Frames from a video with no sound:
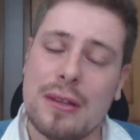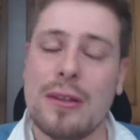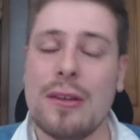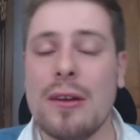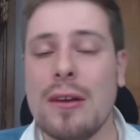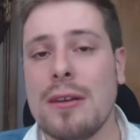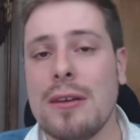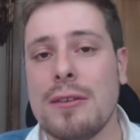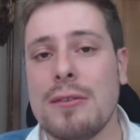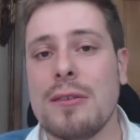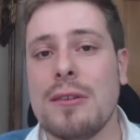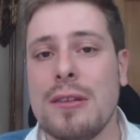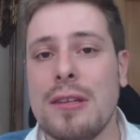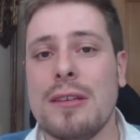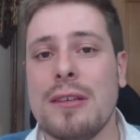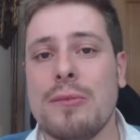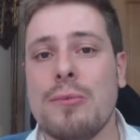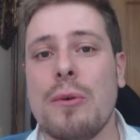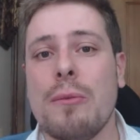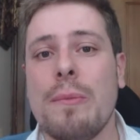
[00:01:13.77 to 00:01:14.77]

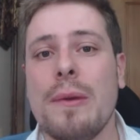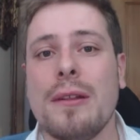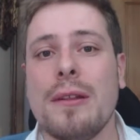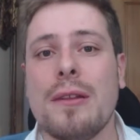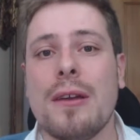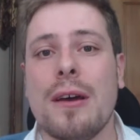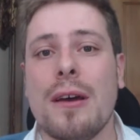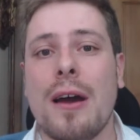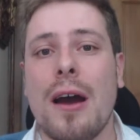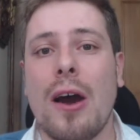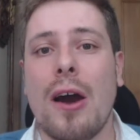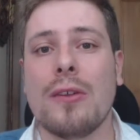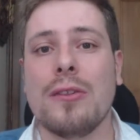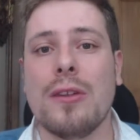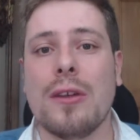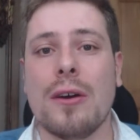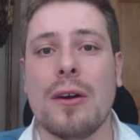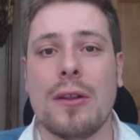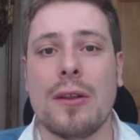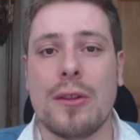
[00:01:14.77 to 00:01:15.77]
this will be how
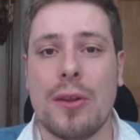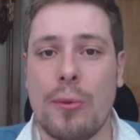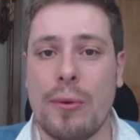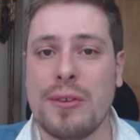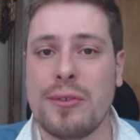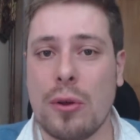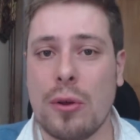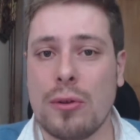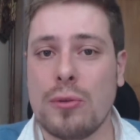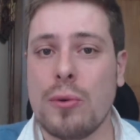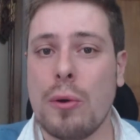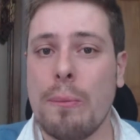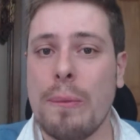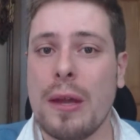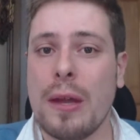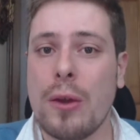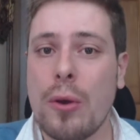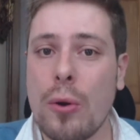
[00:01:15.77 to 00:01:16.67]
the results will be